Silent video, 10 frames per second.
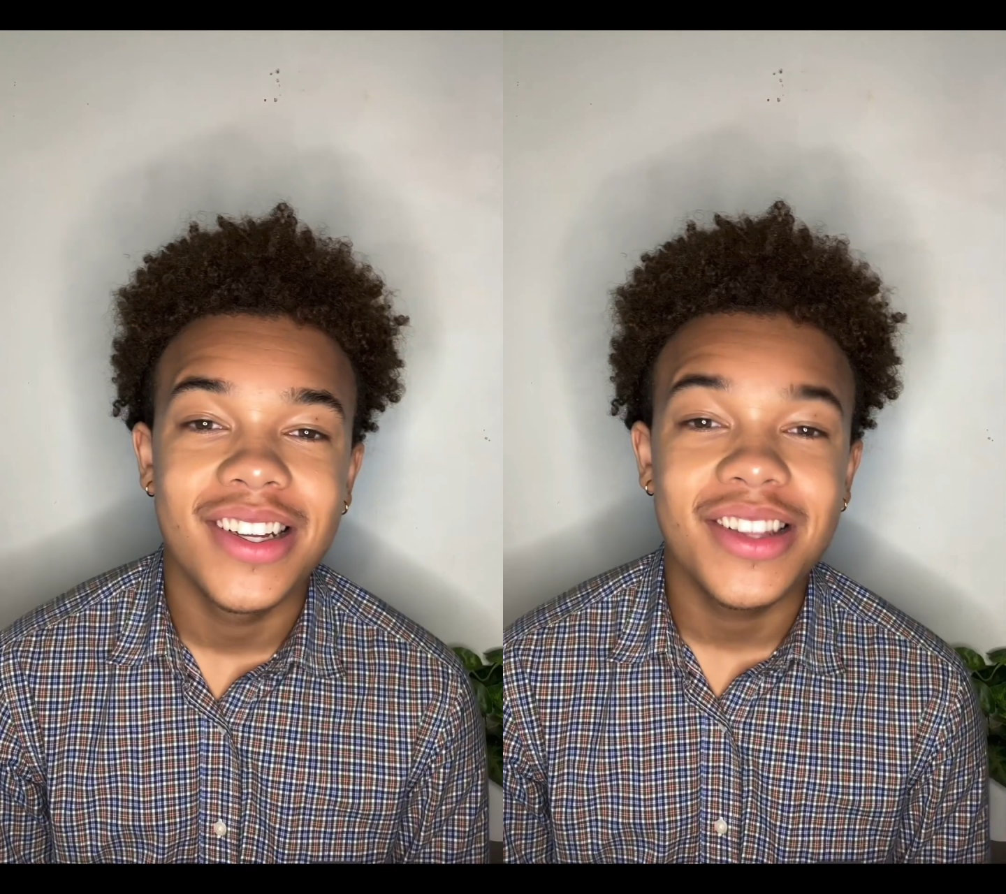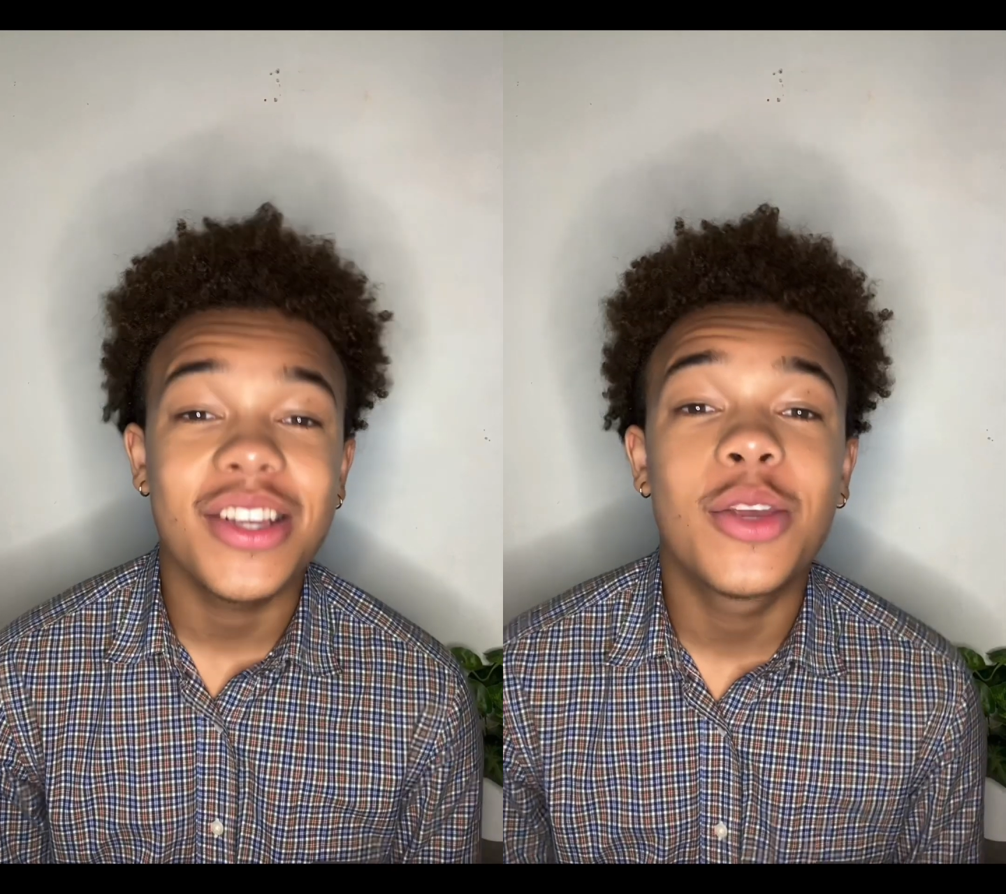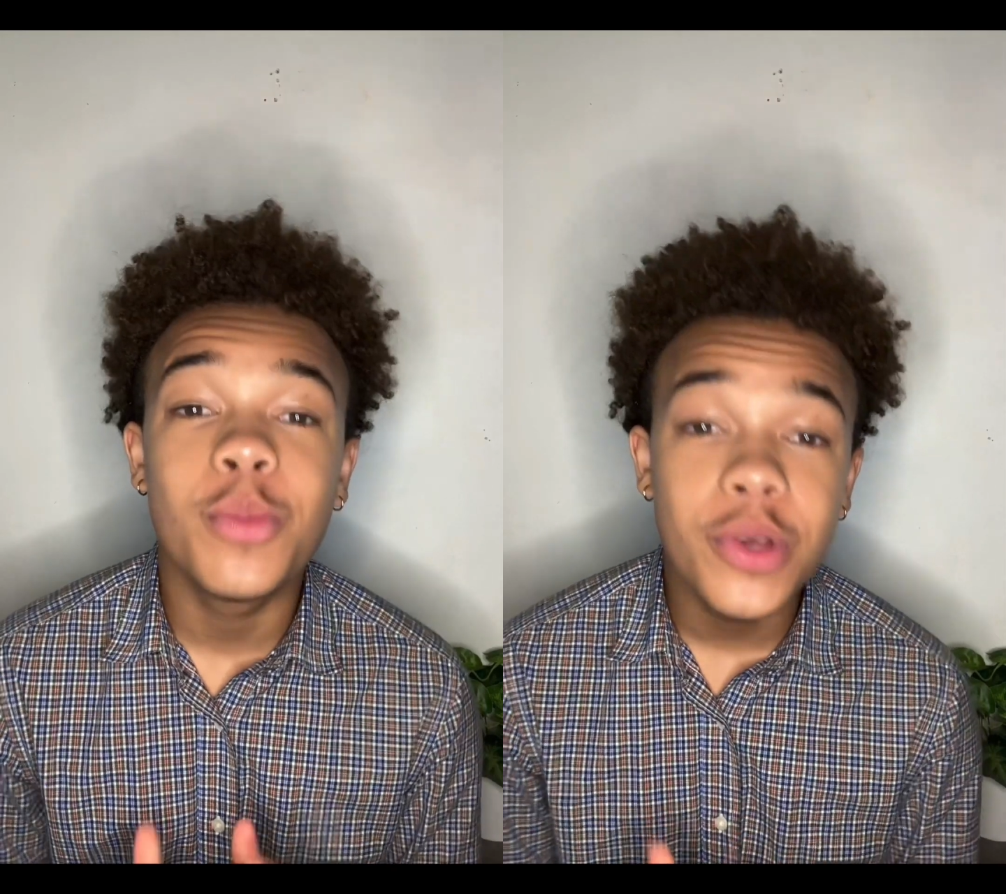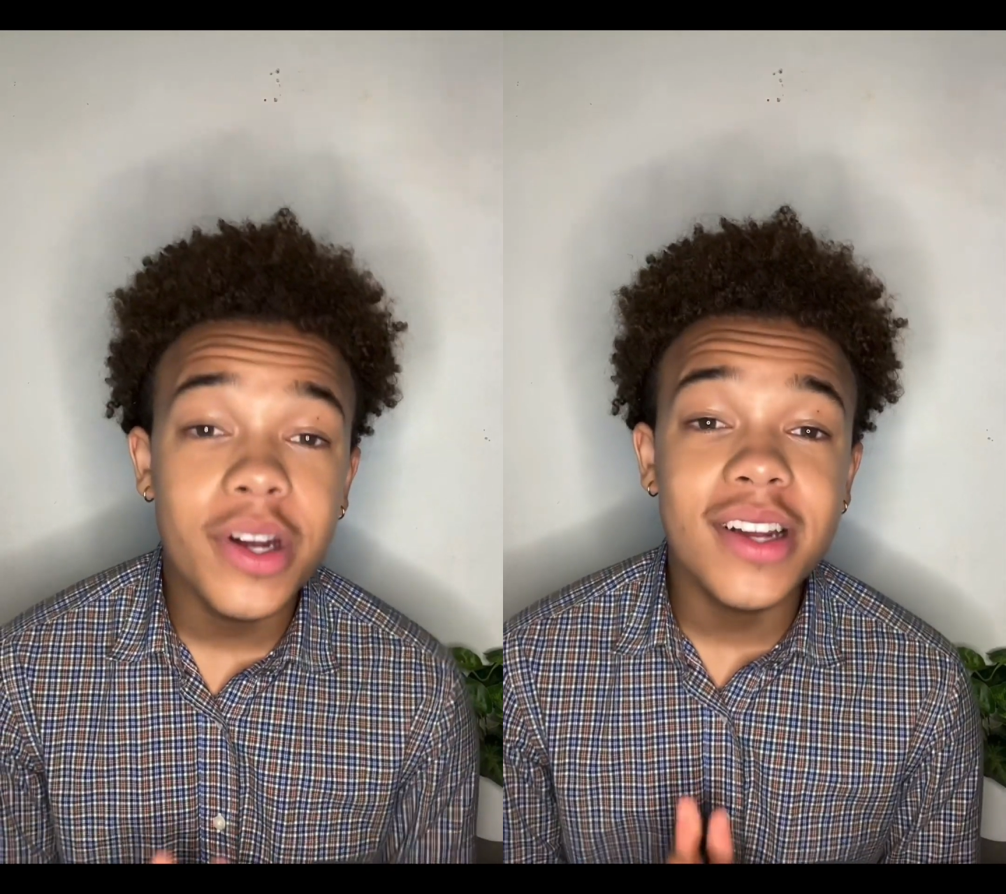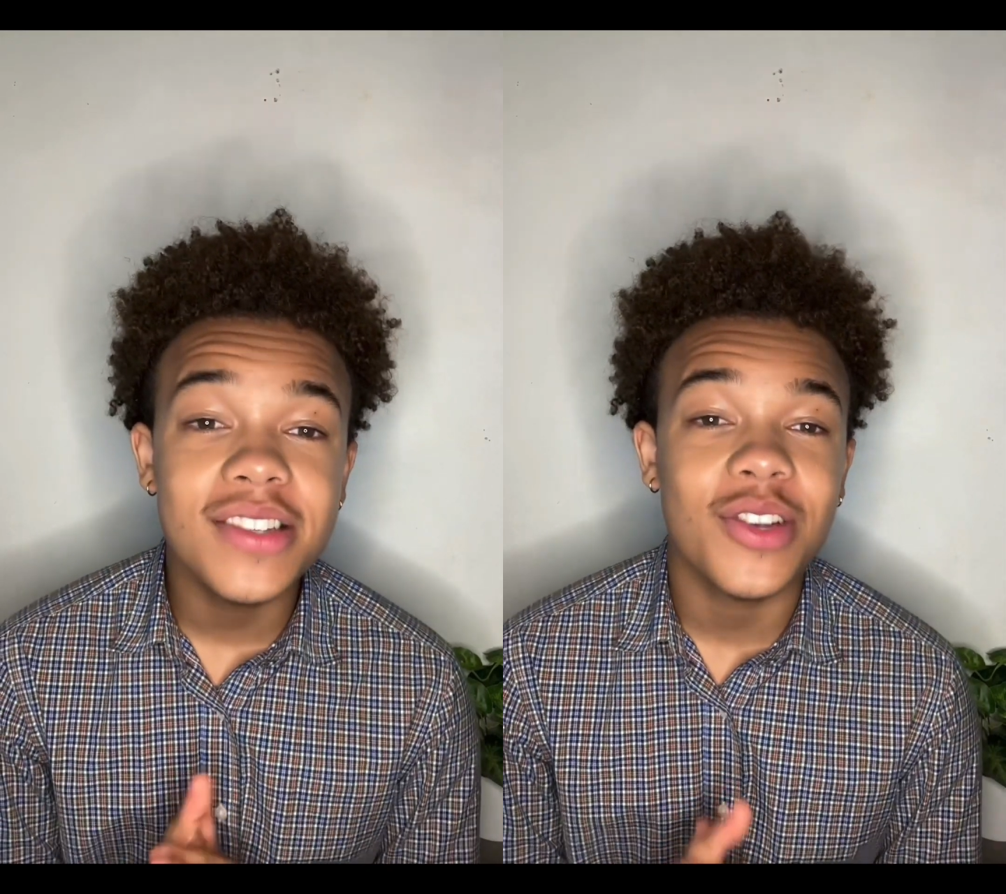The
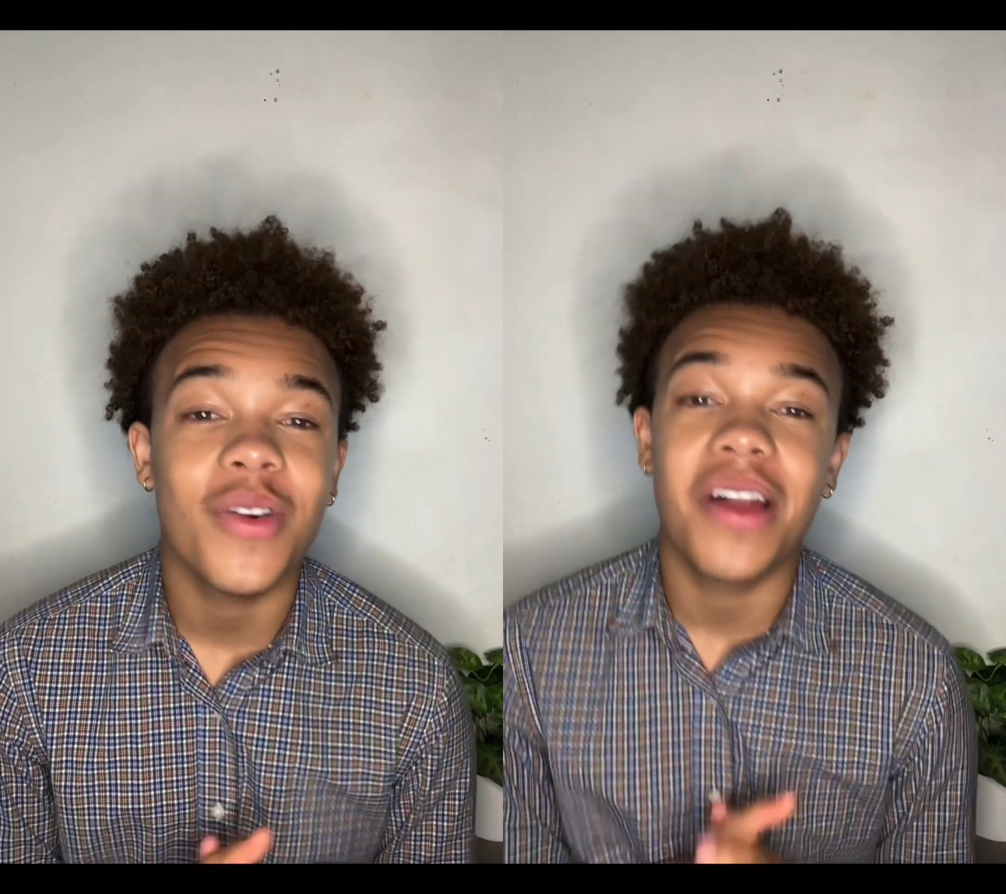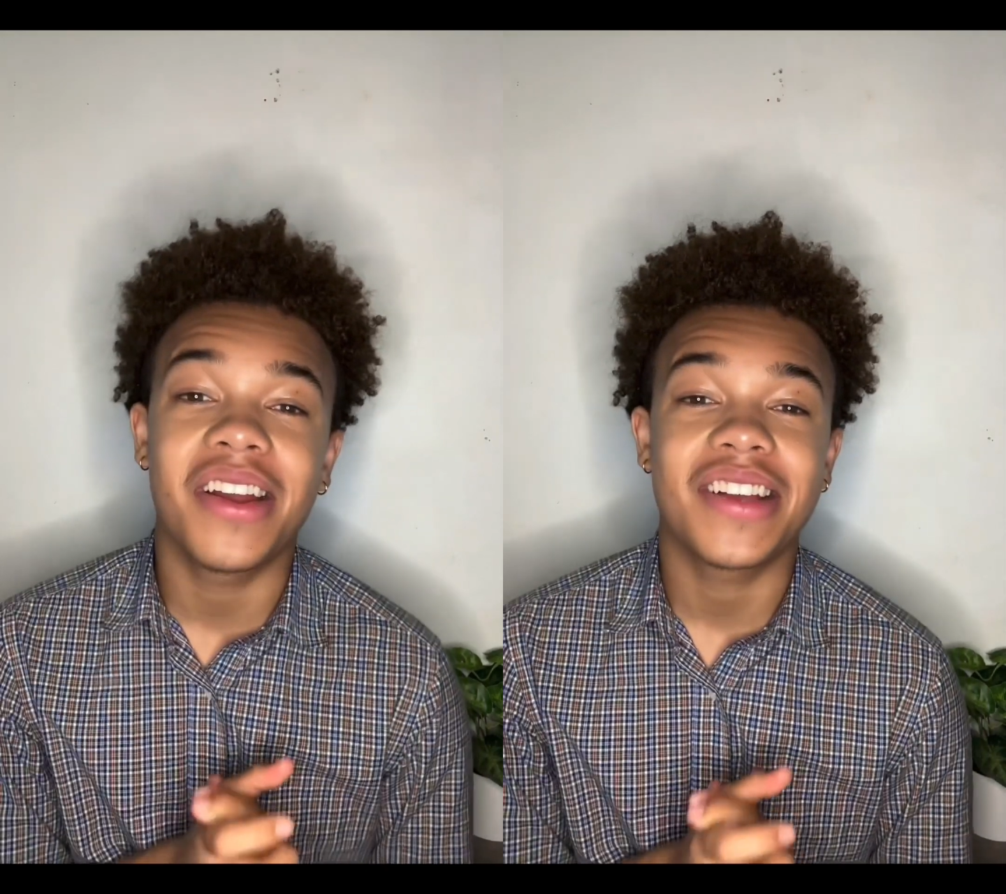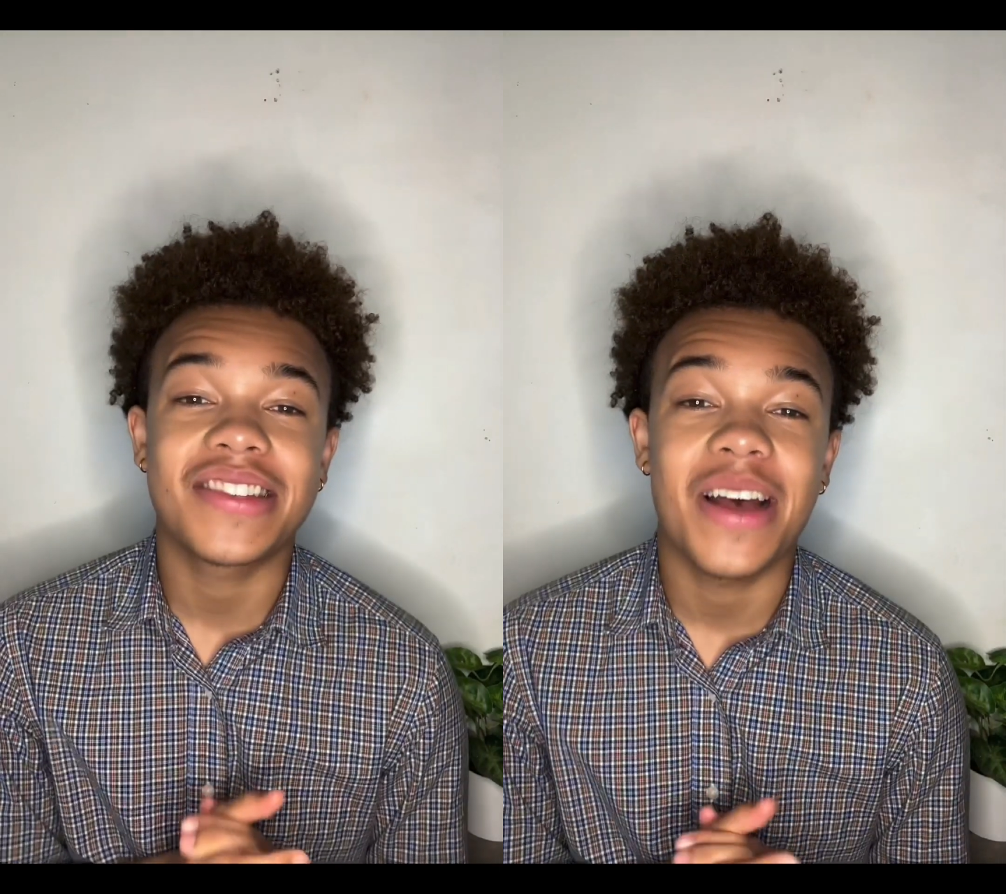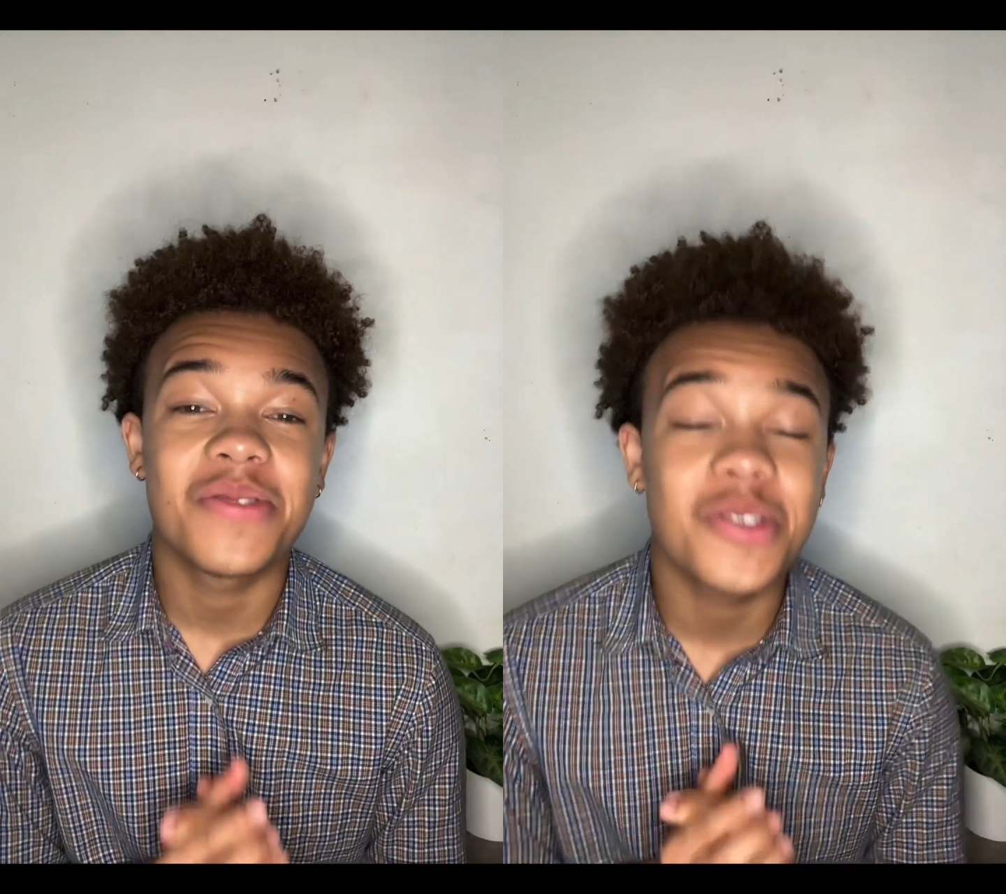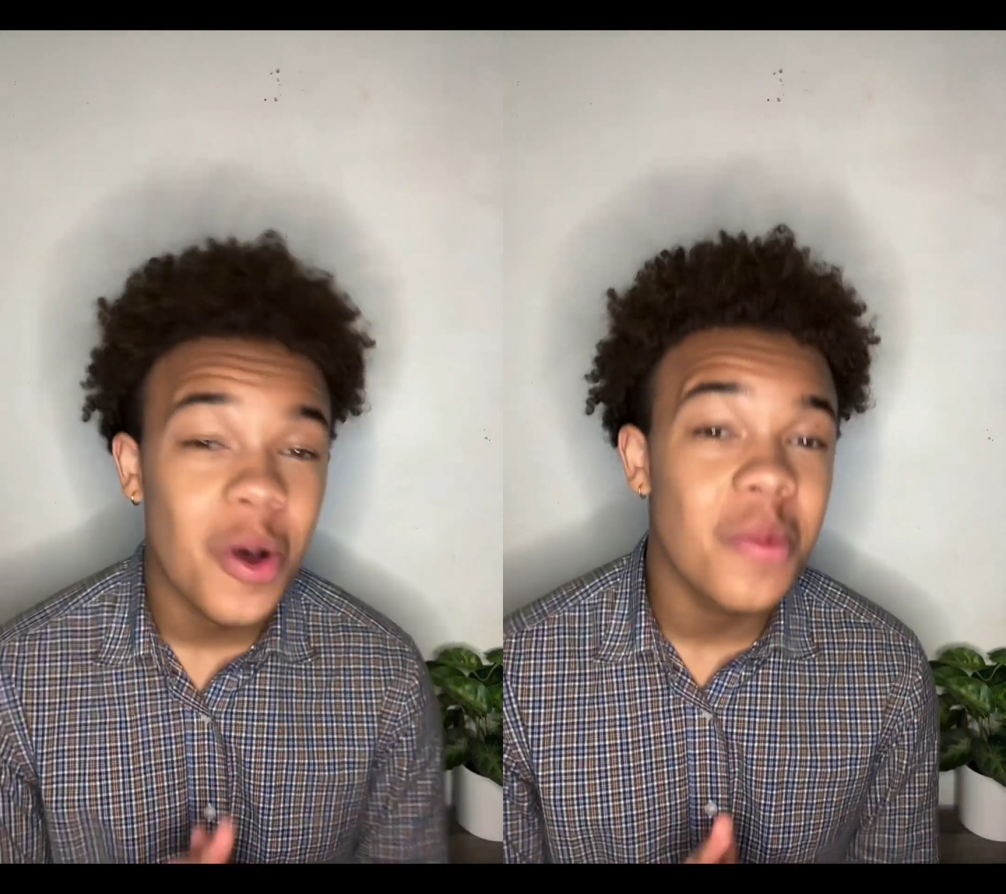communities surrounding us have so